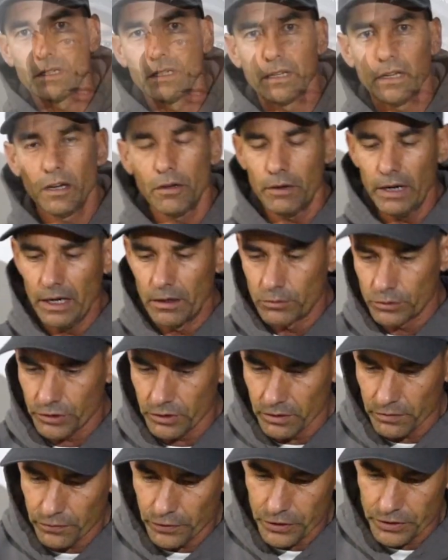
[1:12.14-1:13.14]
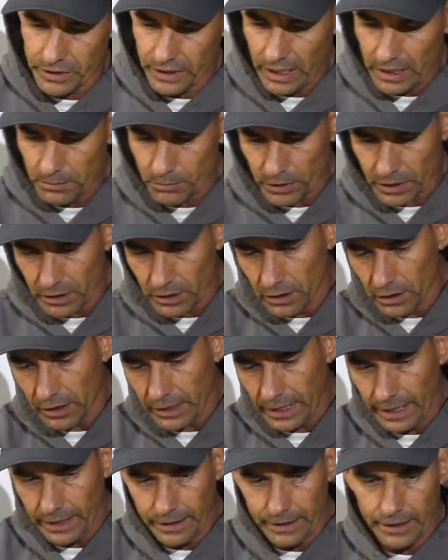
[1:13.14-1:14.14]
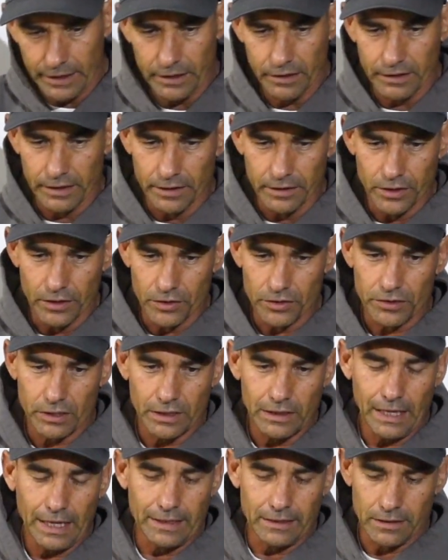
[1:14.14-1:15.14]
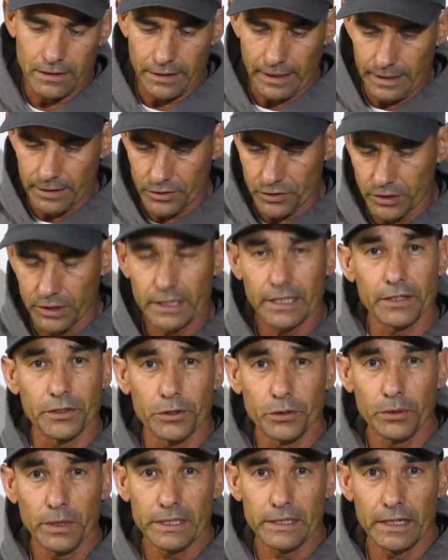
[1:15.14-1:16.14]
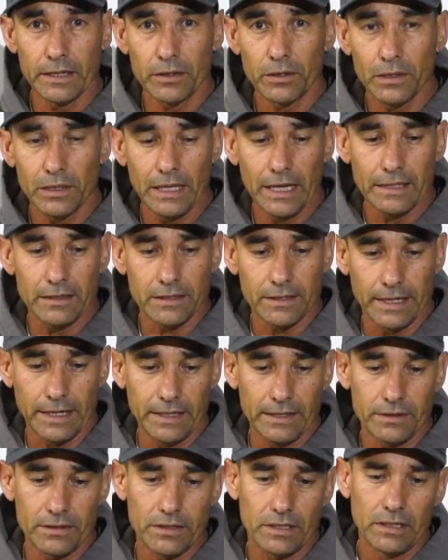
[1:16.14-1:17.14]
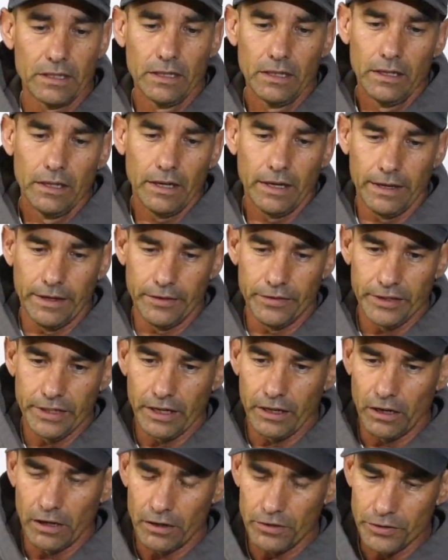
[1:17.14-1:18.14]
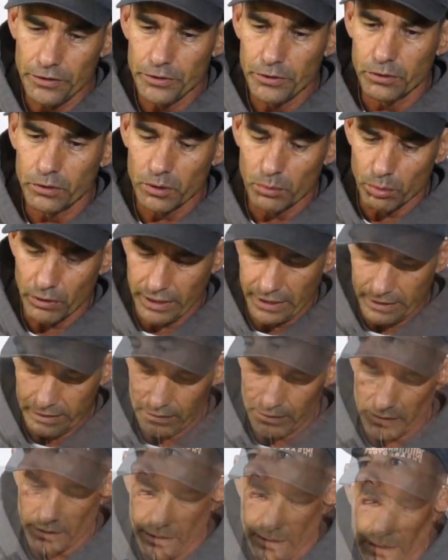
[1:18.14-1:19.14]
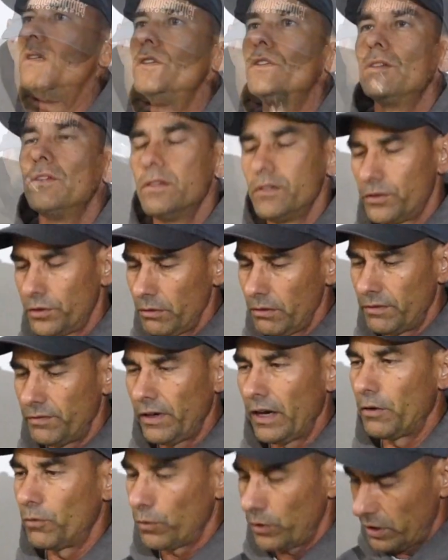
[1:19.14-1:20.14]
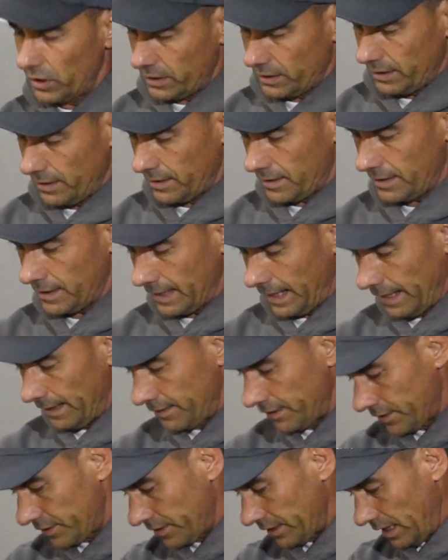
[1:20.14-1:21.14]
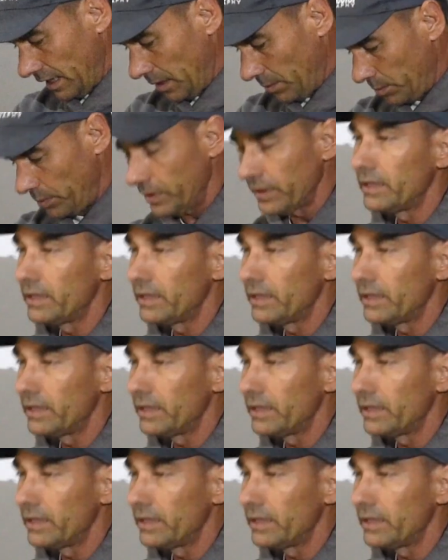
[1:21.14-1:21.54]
Alright, so the first item we're going to look at here is the light stand. So you get two identical light stands, and they are the Neewer brand. So if I were to stand this up